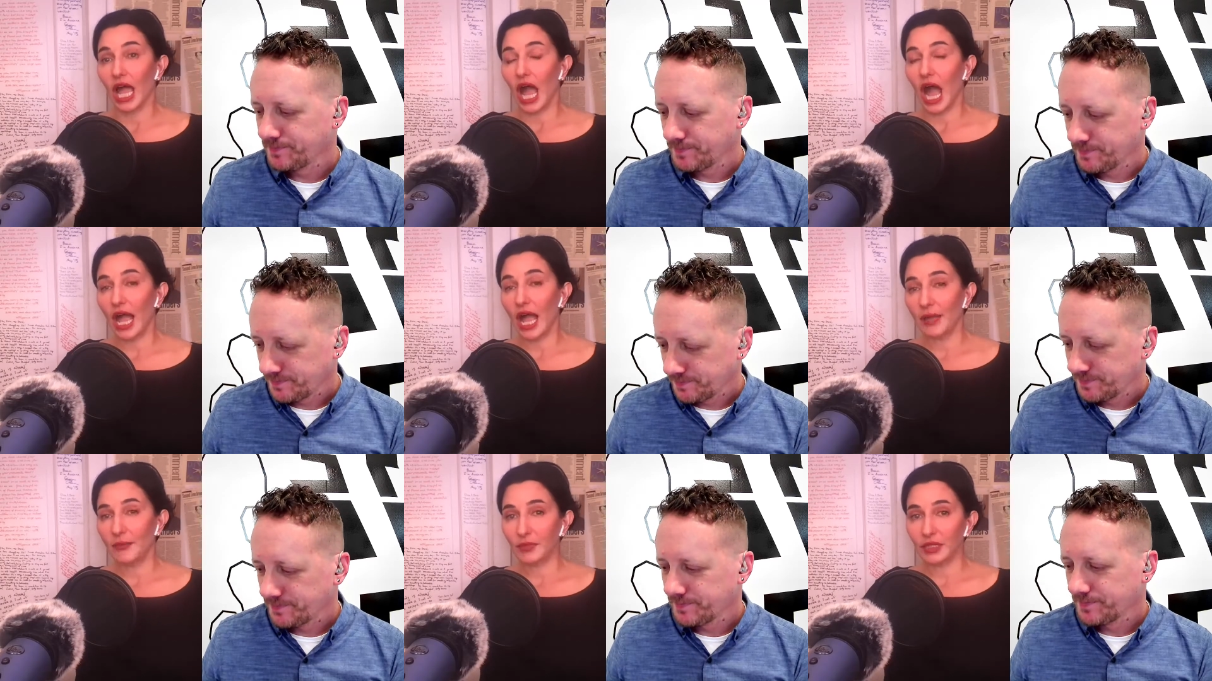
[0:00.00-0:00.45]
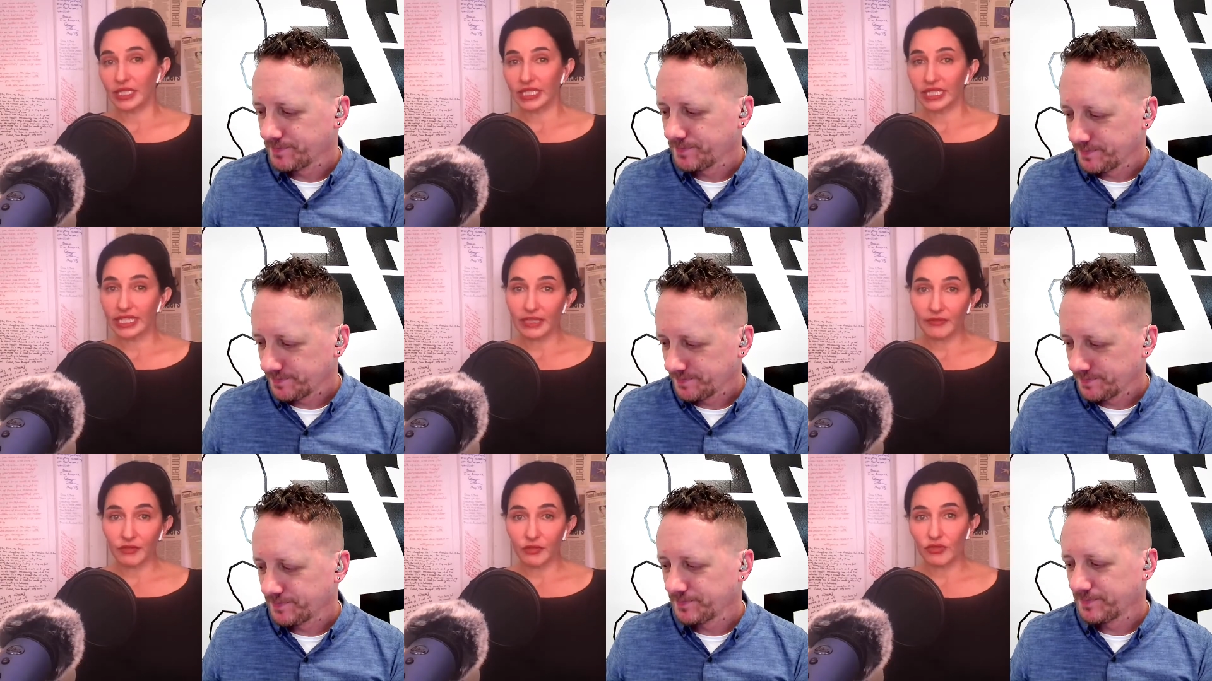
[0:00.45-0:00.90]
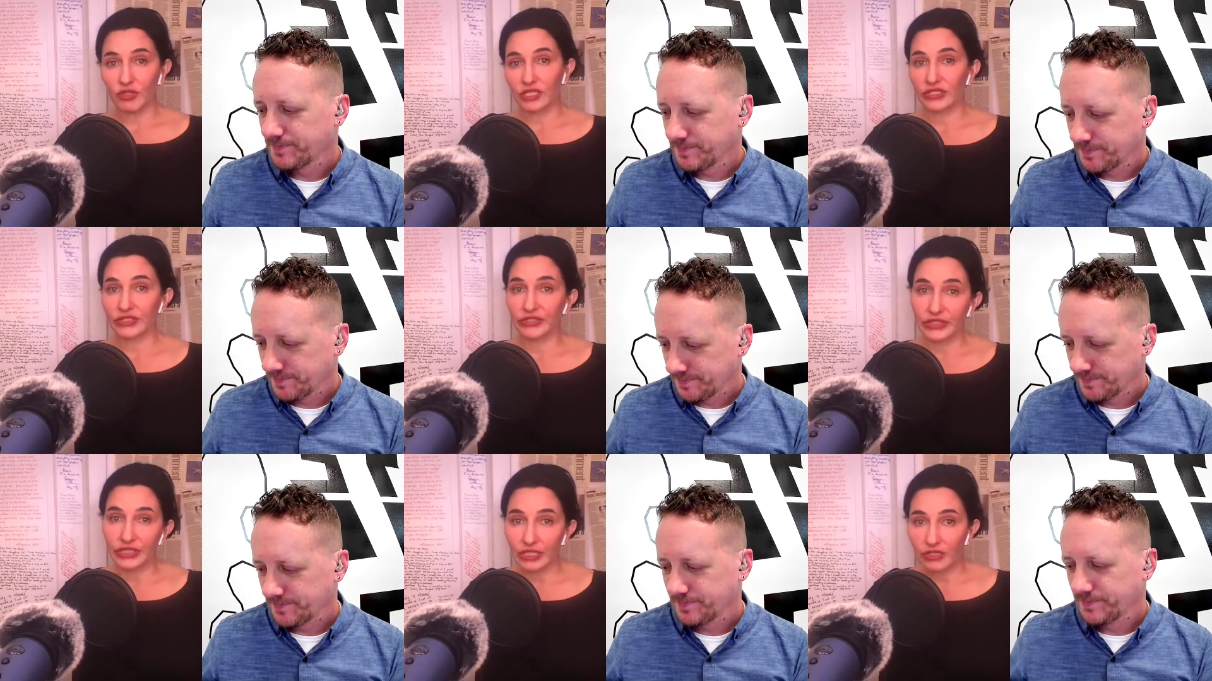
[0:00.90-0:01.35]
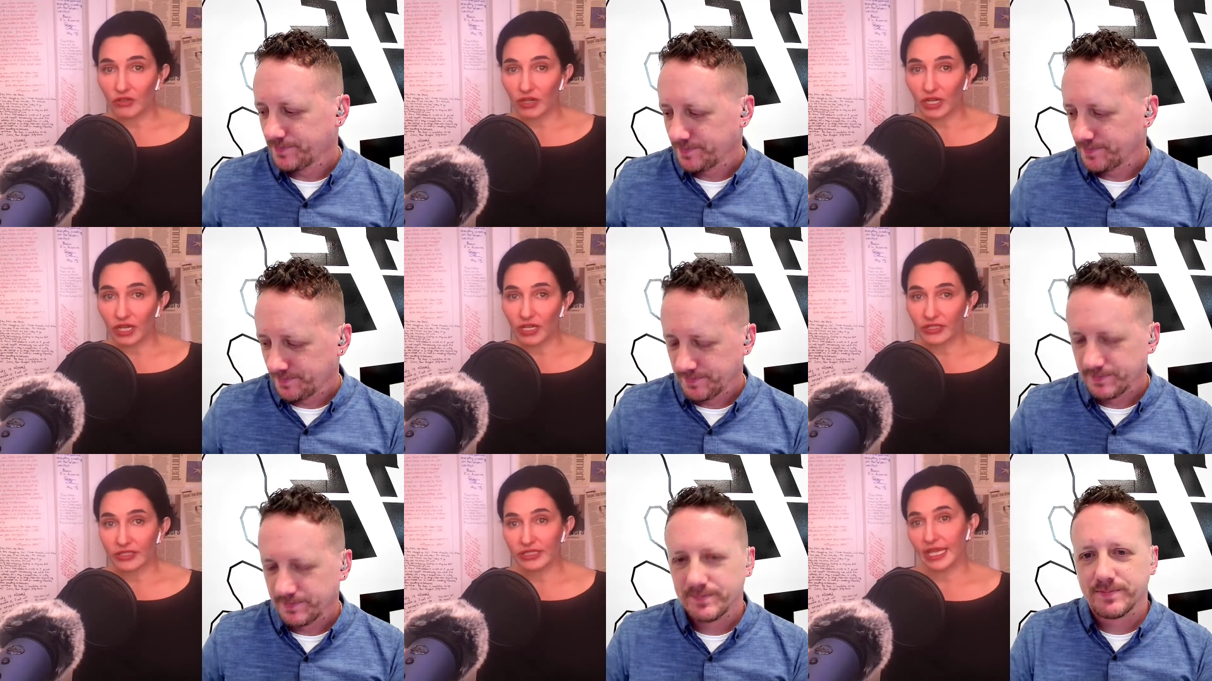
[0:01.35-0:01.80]
Speaker 1: I'm going to give you the
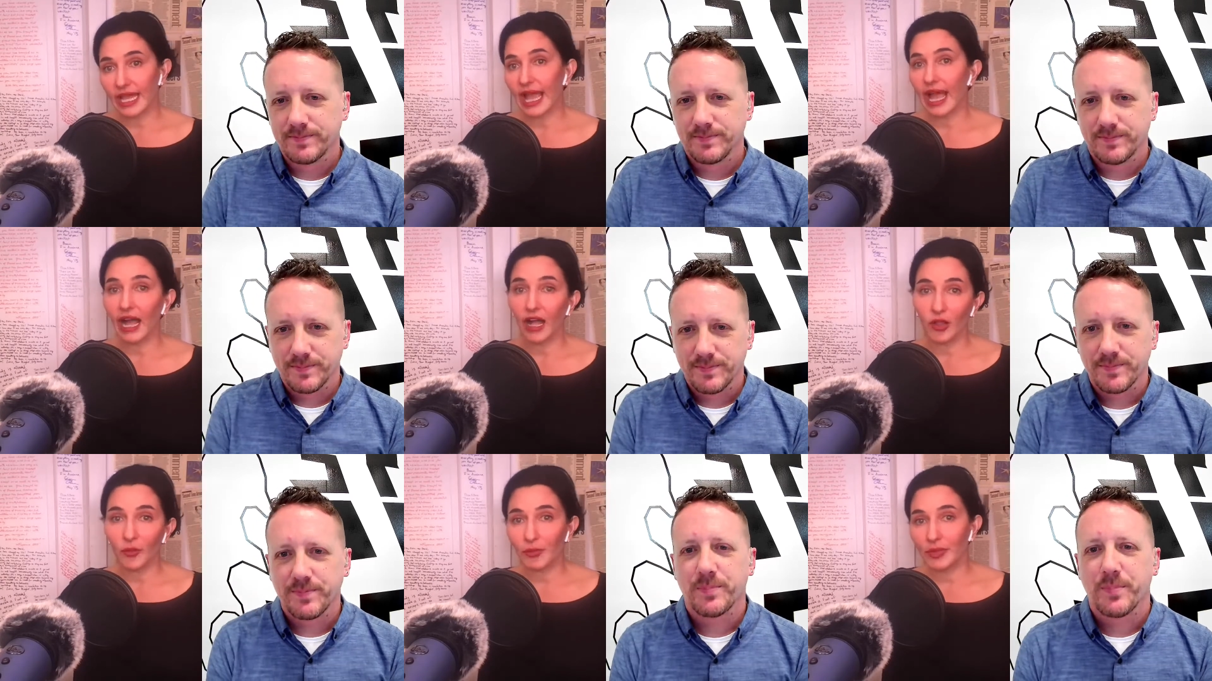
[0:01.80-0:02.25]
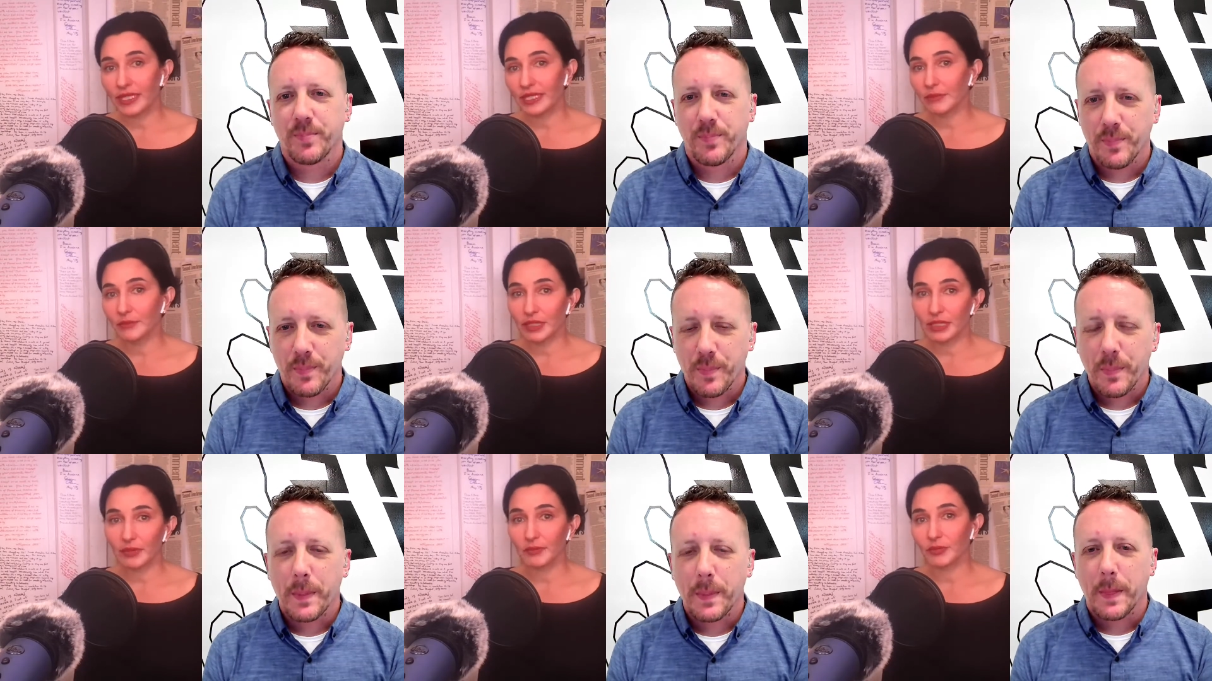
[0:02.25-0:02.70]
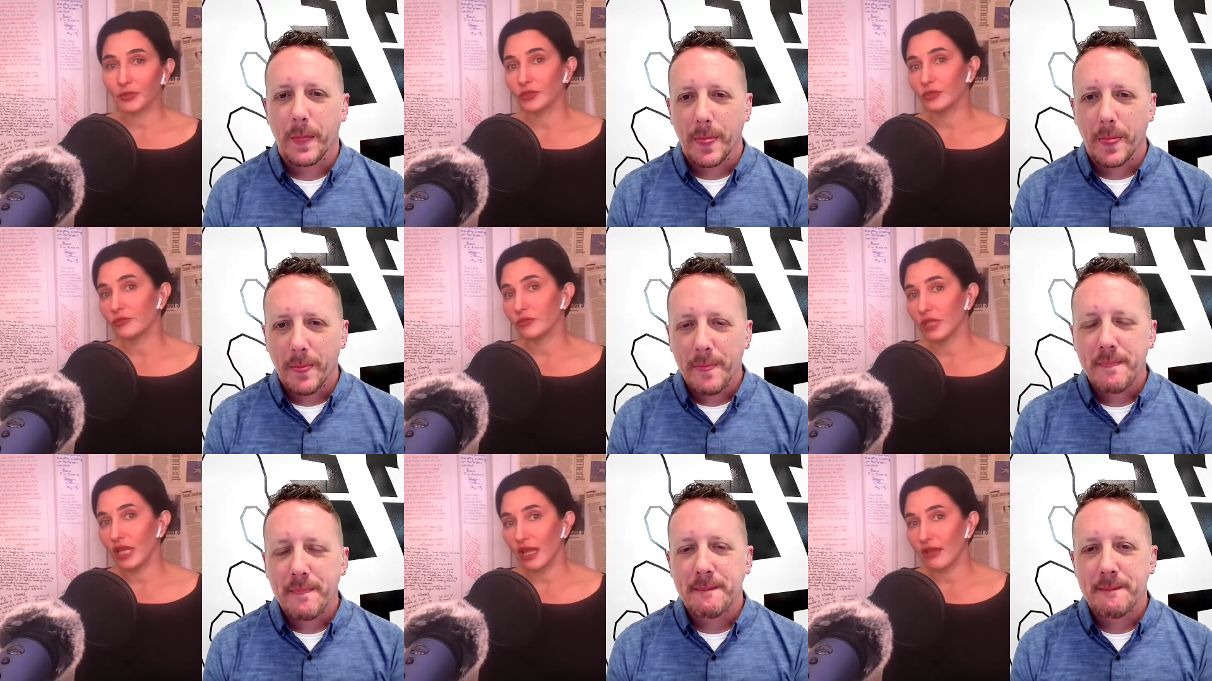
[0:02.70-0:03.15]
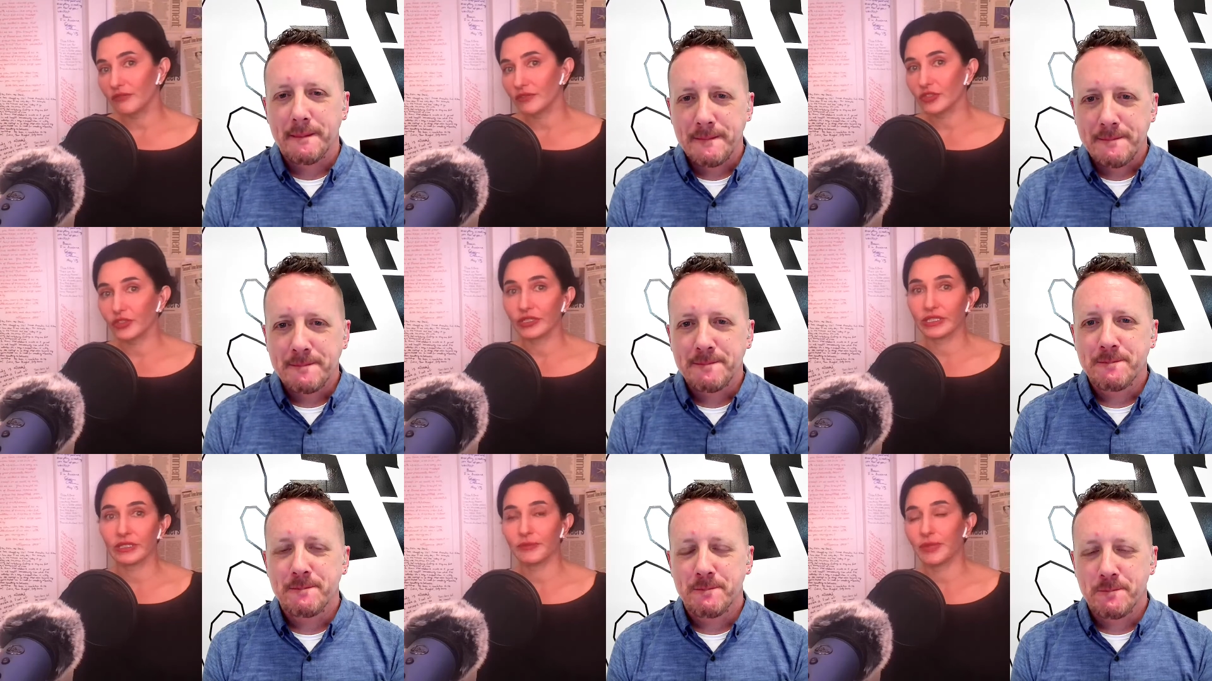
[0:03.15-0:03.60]
secret to helping the people you love
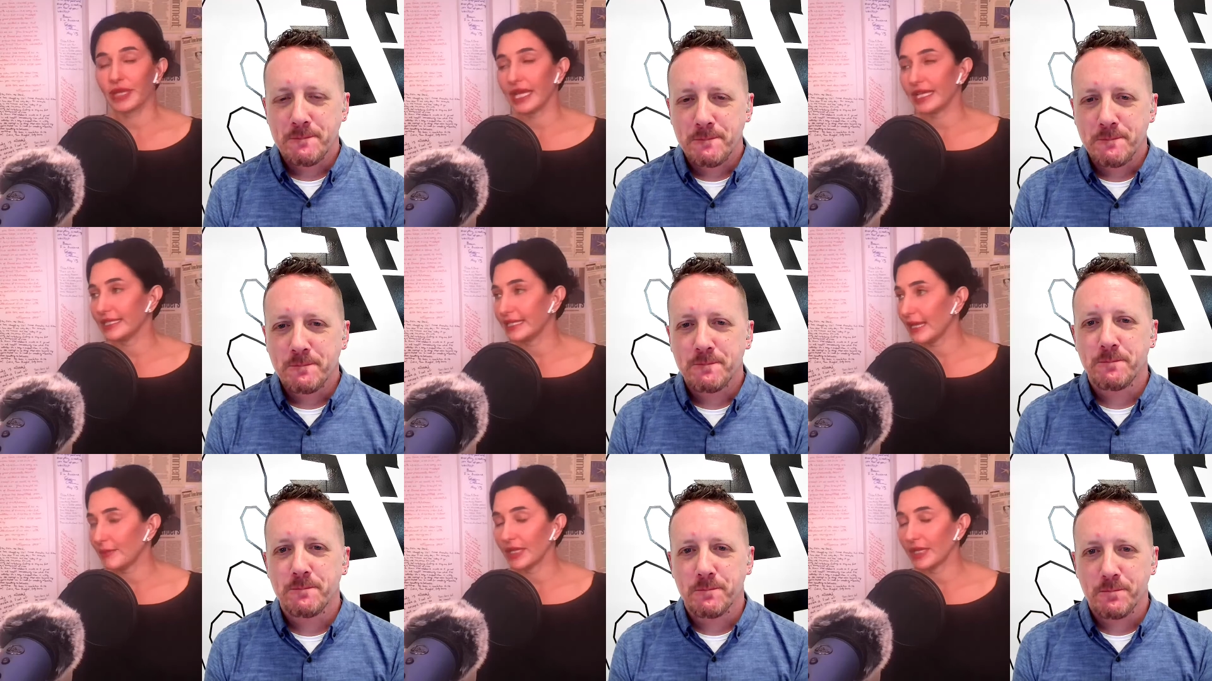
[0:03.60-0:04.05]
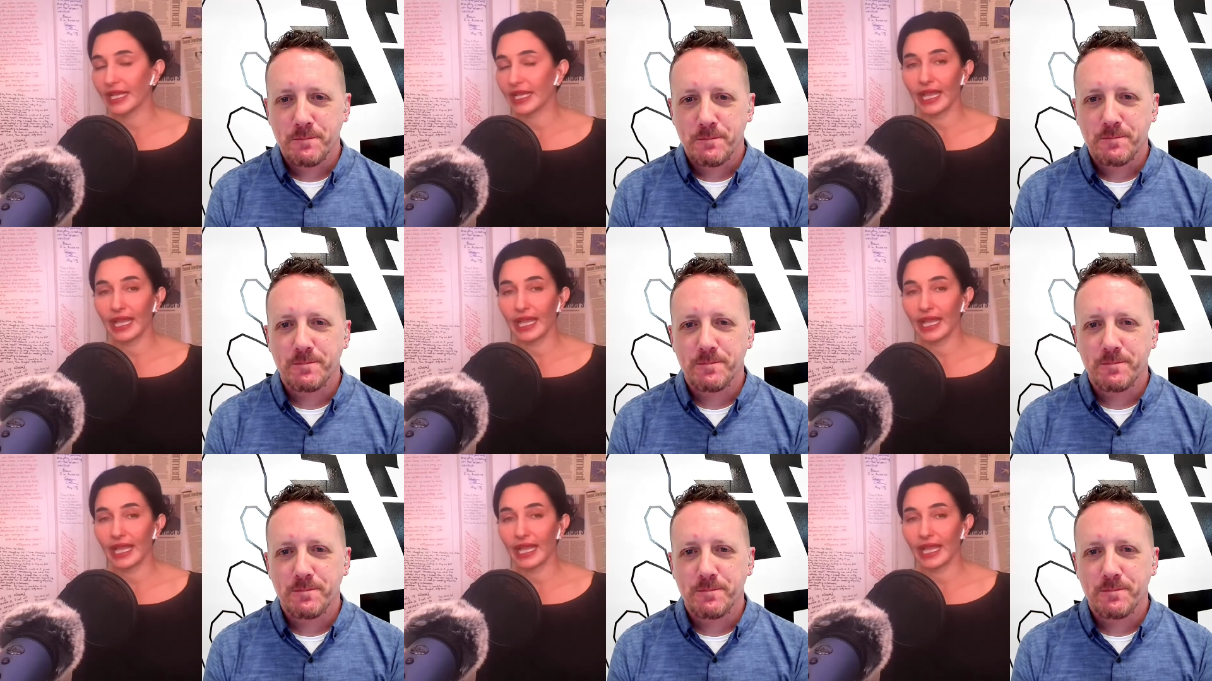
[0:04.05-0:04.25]
during the pandemic.